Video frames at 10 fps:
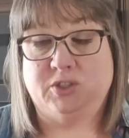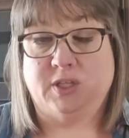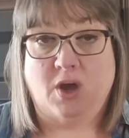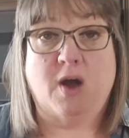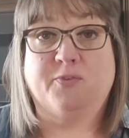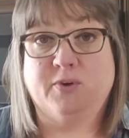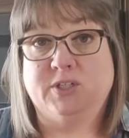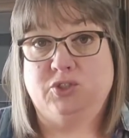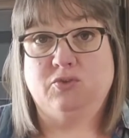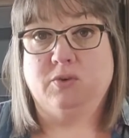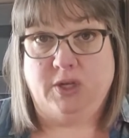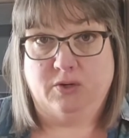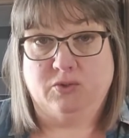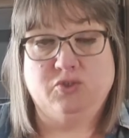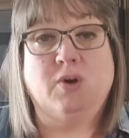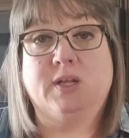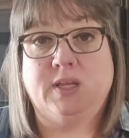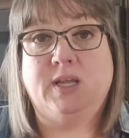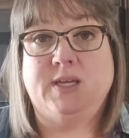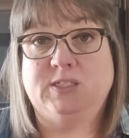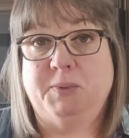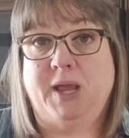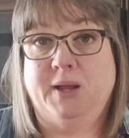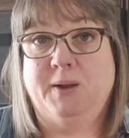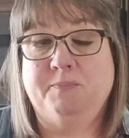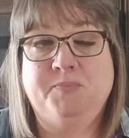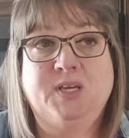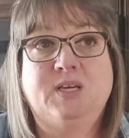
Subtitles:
the off-grid truck that he's made up.